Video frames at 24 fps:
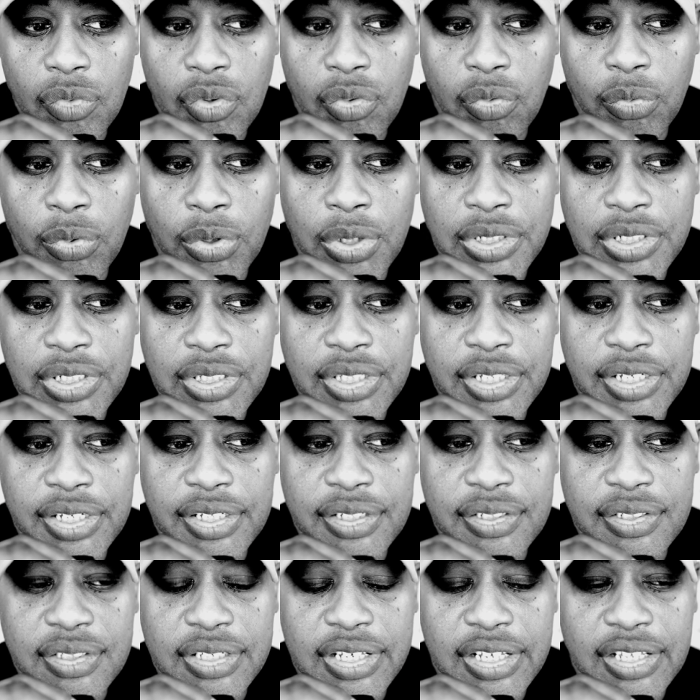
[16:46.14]
one of the
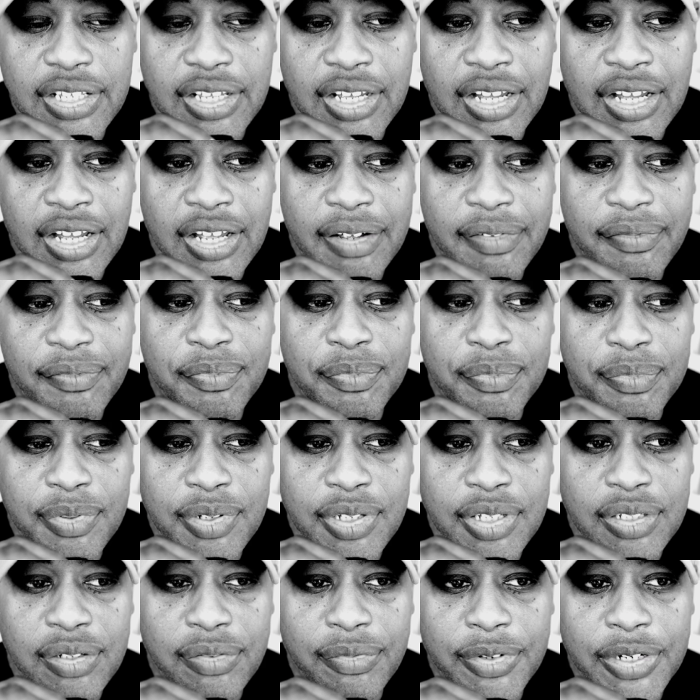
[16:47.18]
things that I'm
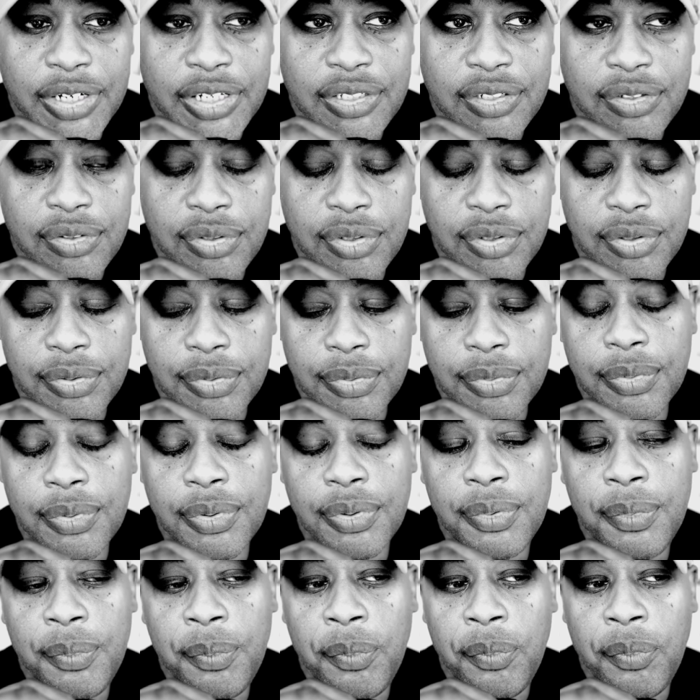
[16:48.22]
getting ready to do
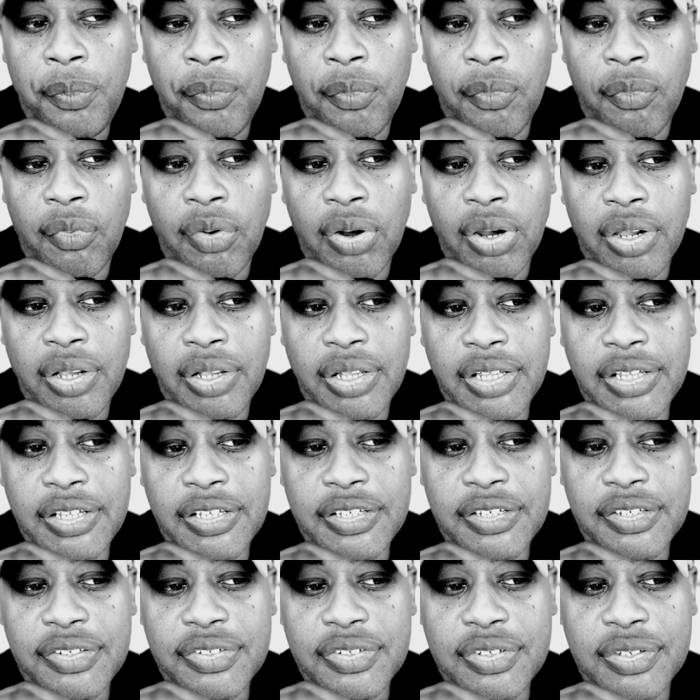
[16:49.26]

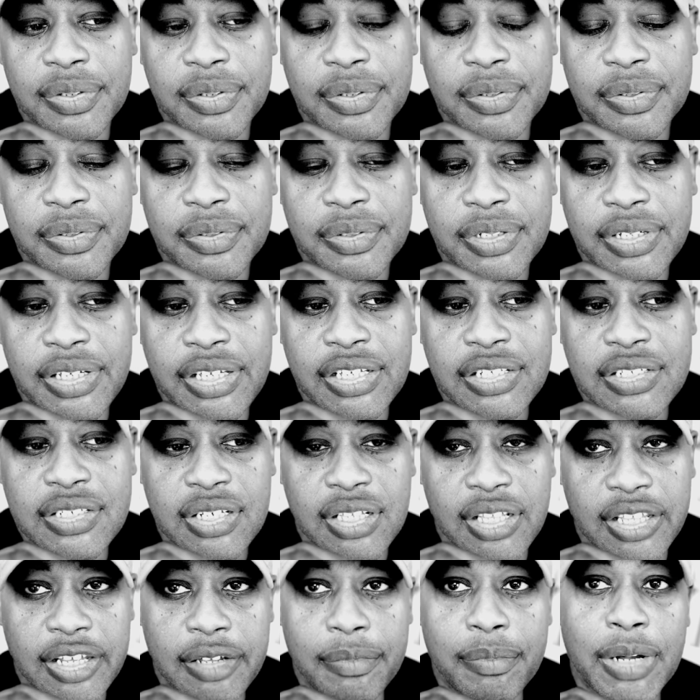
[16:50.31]
is to
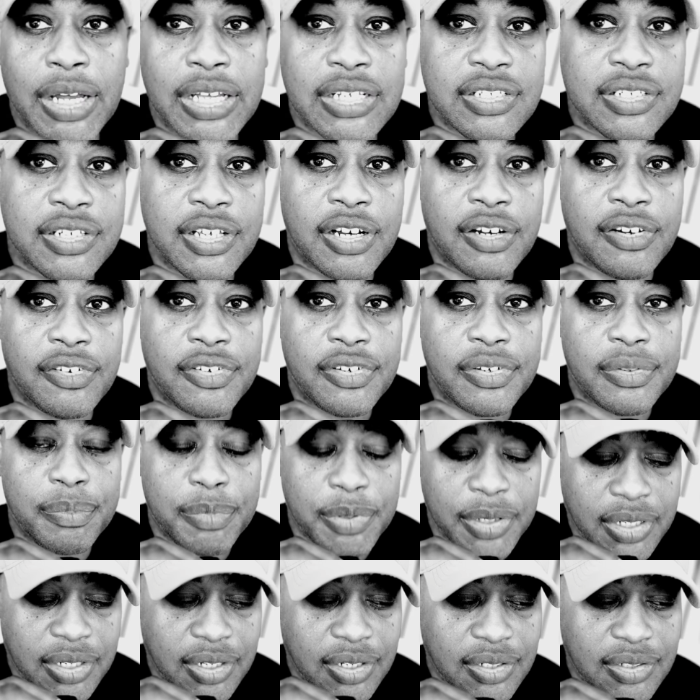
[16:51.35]
insulate myself
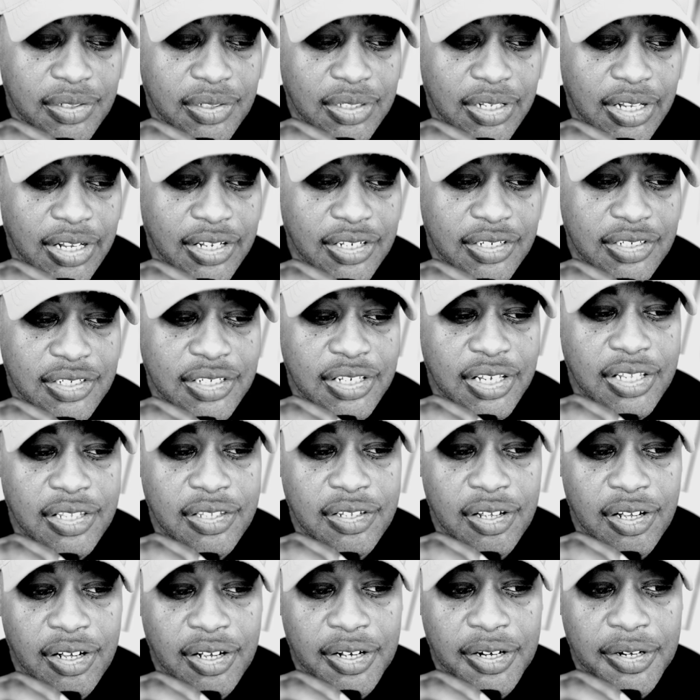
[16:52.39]
because, like I said,
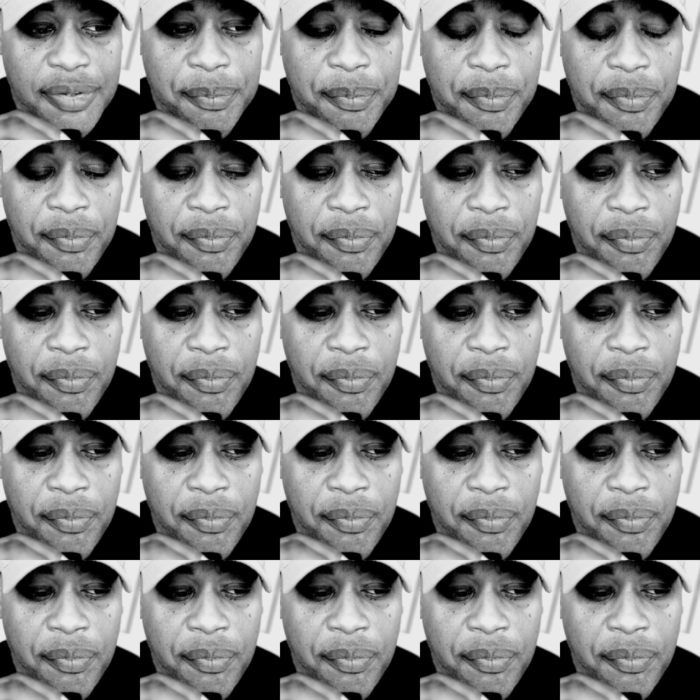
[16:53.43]
um,